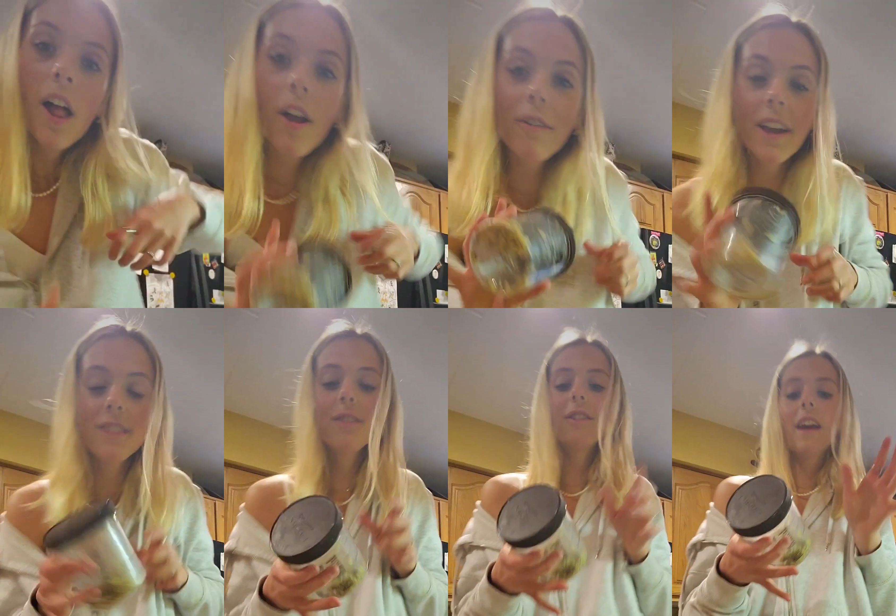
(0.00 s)

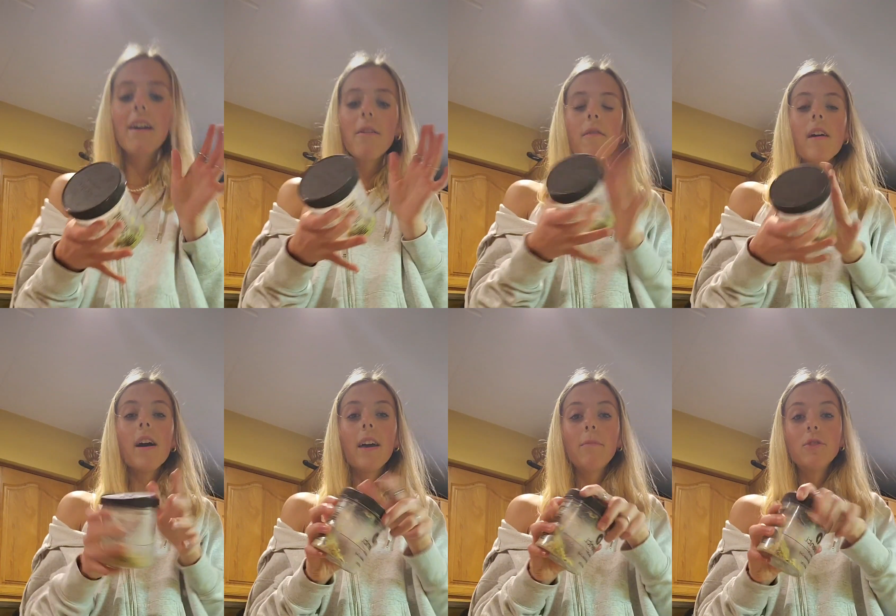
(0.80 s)
Alright, so now
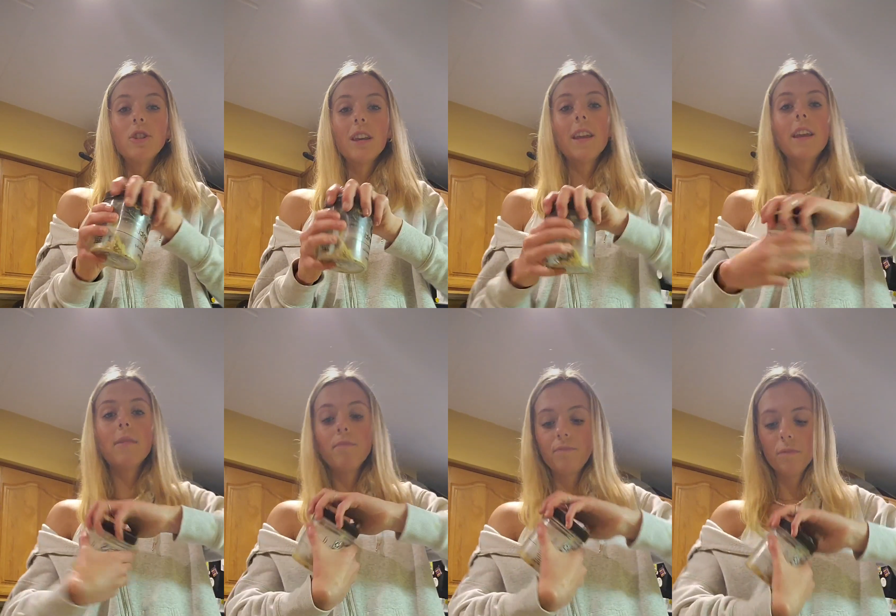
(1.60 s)
I'm just
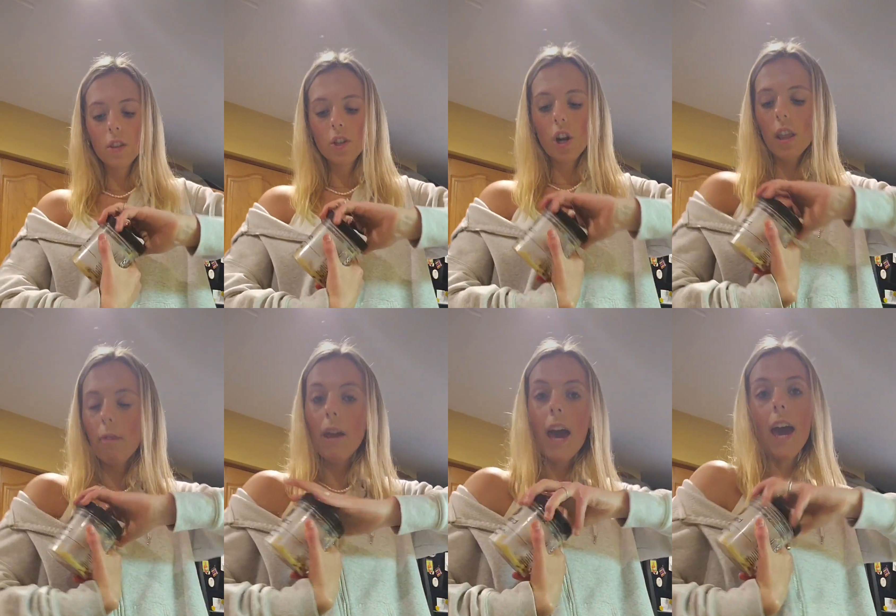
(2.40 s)
taking the jar
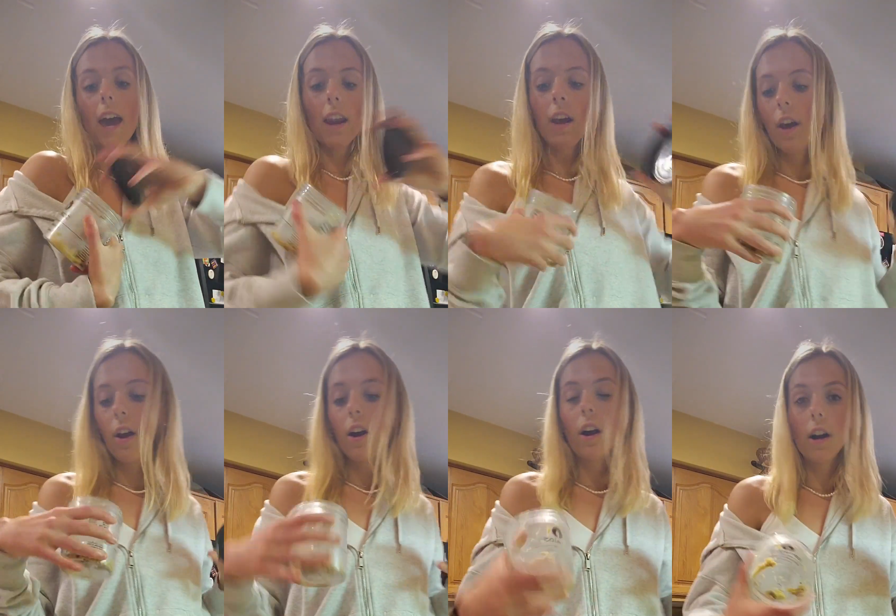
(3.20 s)
that we had,
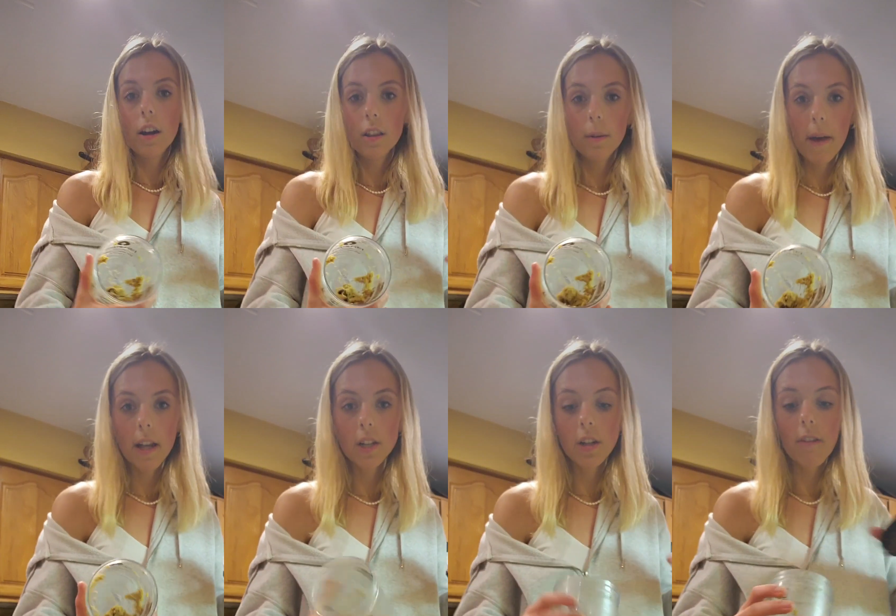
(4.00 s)
our other
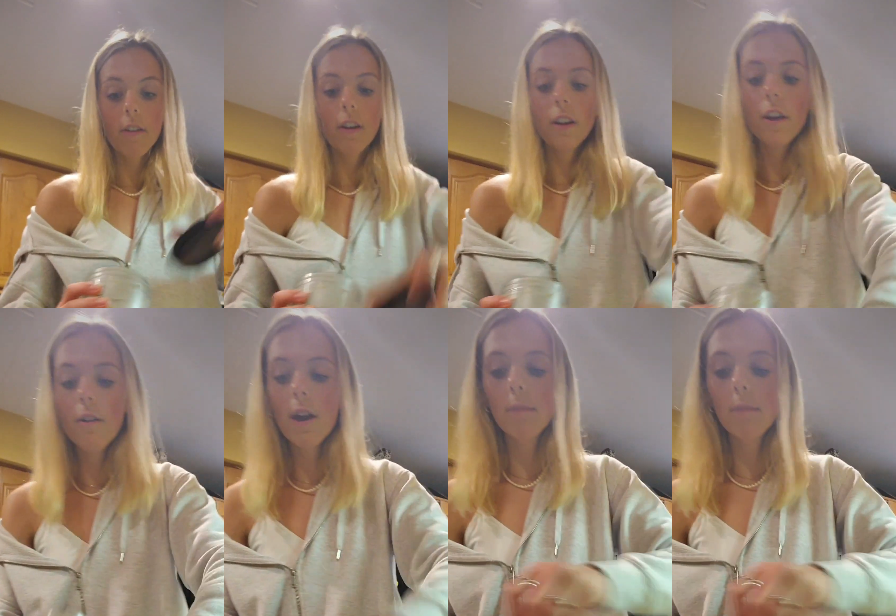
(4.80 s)
batch of cookie dough.